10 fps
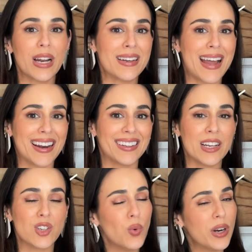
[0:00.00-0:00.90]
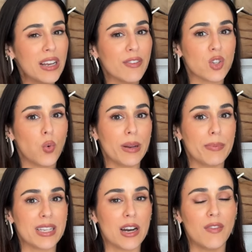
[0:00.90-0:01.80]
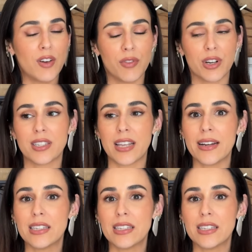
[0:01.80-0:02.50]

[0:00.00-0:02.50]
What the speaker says: Natalie20 for 20% off on their site.